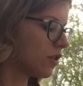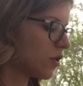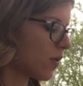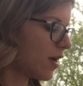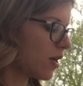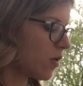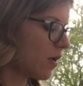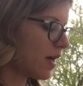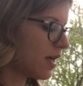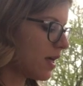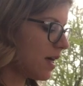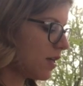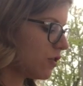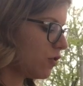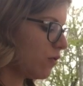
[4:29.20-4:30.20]
So I know I
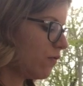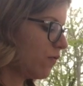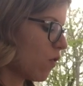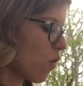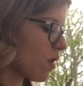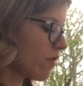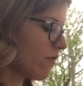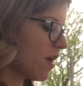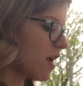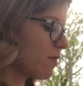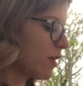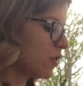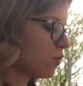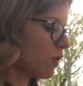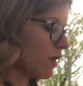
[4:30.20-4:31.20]
can't do 4 divided
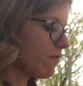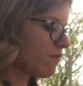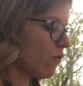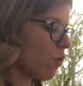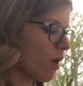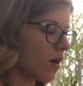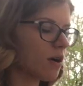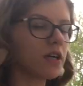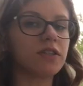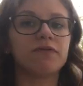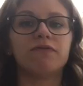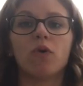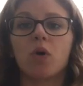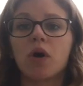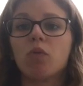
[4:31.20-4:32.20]
by 24 because
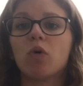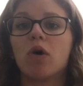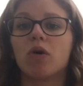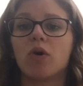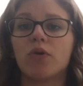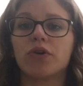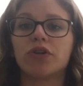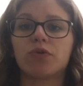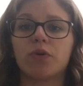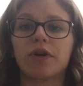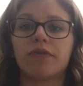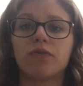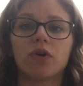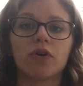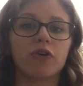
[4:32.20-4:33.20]
4 won't go into
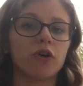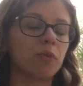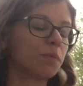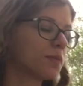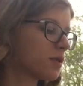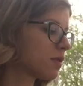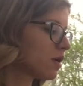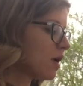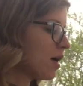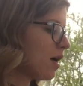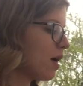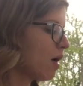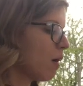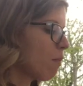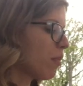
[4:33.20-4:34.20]
24 groups,
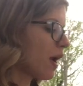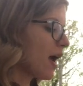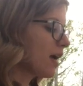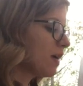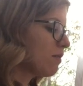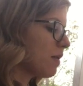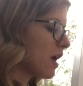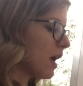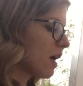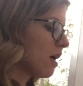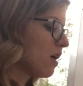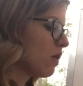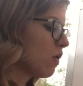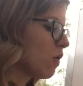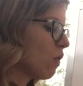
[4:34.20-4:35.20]
but I can make
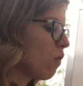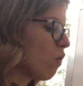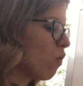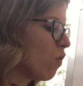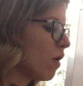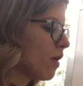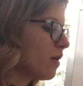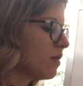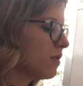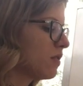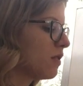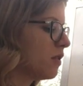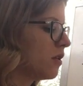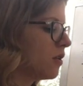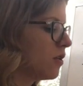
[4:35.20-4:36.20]
1,
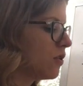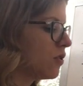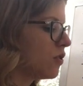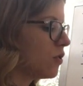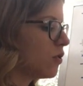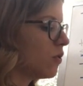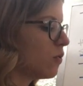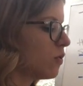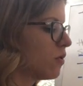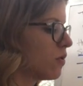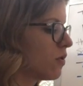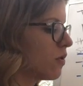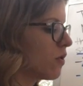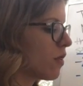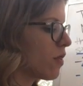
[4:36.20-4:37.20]
2,
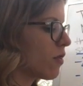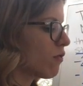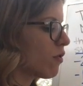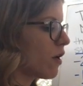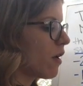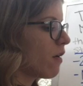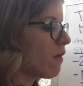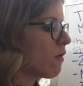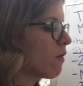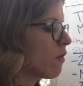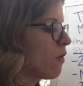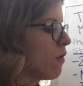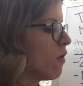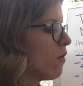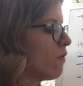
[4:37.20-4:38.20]
3,
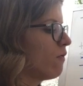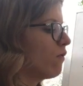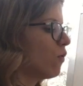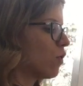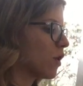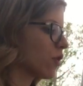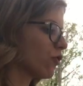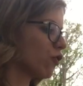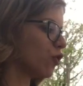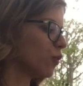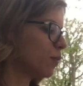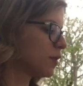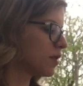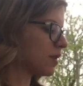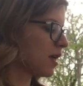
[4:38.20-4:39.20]
4
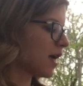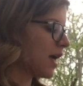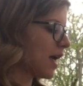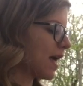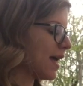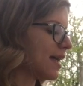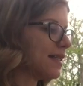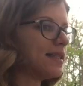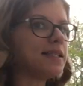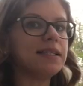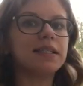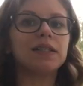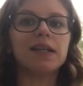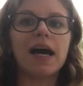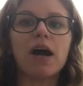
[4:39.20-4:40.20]
groups and
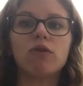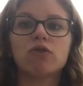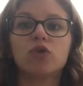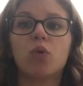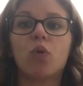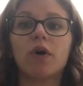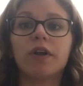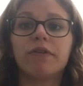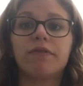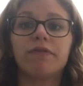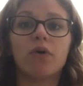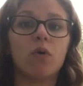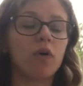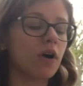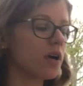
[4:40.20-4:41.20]
deal out
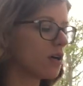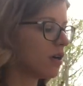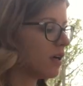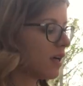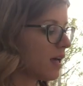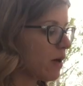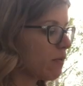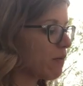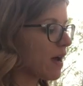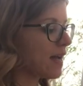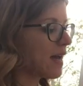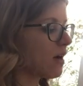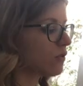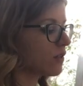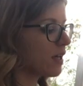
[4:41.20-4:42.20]
24 by
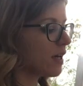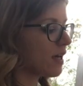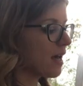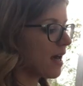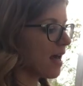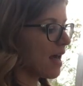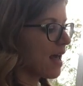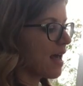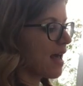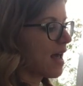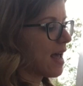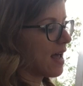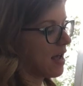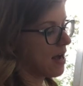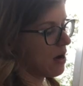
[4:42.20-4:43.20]
counting
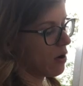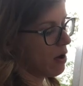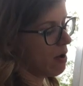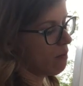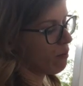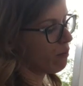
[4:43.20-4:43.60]
and